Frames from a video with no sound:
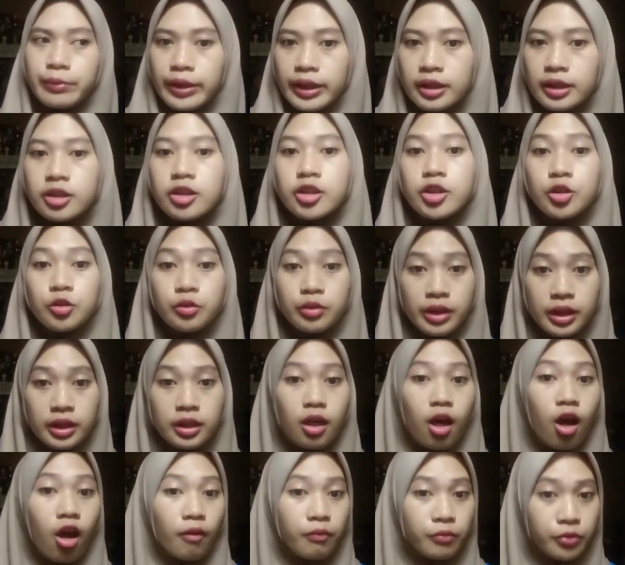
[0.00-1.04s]
unit
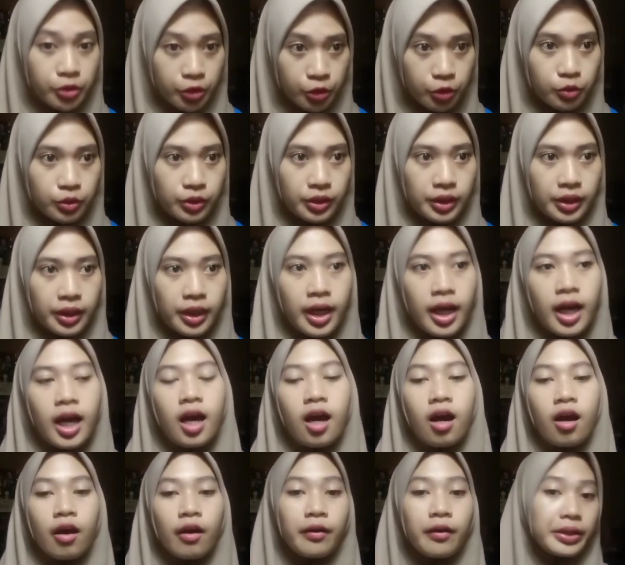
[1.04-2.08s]
of sugar.
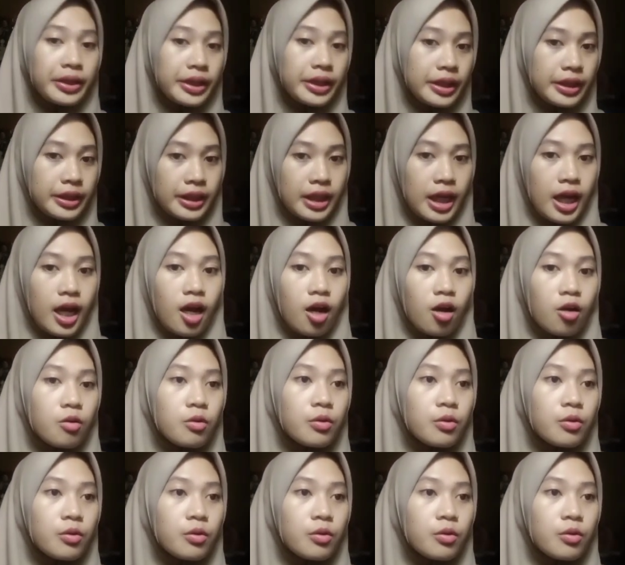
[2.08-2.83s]
Okay, now